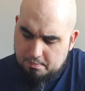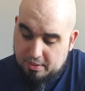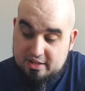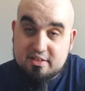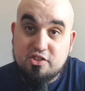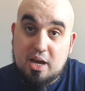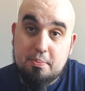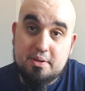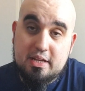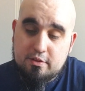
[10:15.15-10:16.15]
But it's the
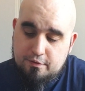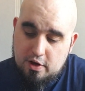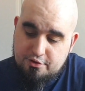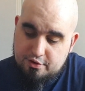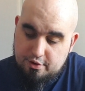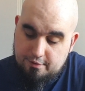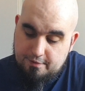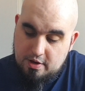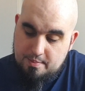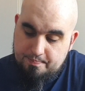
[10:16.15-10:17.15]
Japanese version
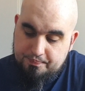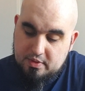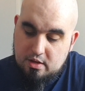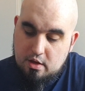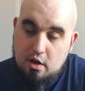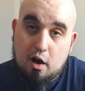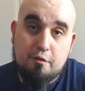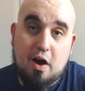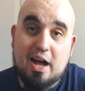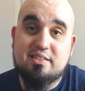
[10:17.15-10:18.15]
of
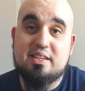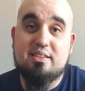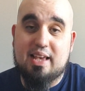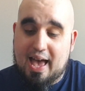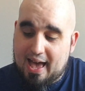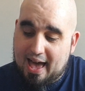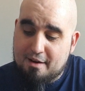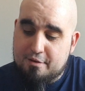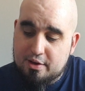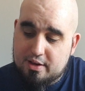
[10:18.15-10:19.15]
Pisces
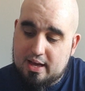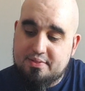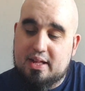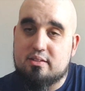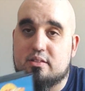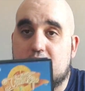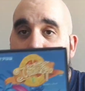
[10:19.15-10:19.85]
Havoc, and that's